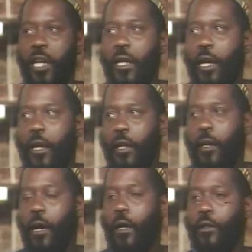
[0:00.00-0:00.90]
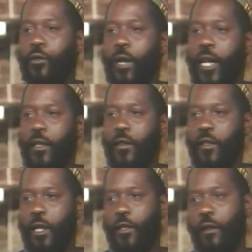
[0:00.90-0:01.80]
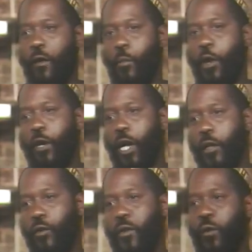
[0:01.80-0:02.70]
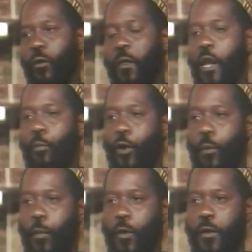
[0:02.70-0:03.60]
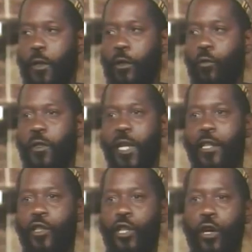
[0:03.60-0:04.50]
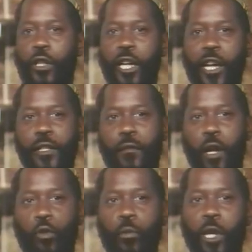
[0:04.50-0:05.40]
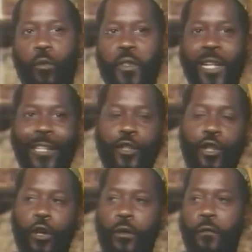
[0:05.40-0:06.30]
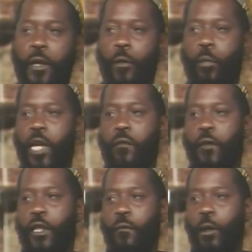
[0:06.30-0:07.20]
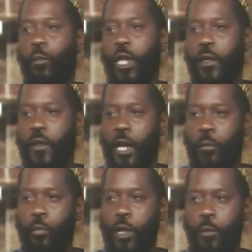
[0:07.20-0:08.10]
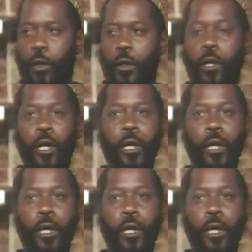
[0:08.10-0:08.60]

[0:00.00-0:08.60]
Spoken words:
England and the United States of America, to suit their purpose. It was not done, the heads of agreement was not done for the benefit of the Belizean people.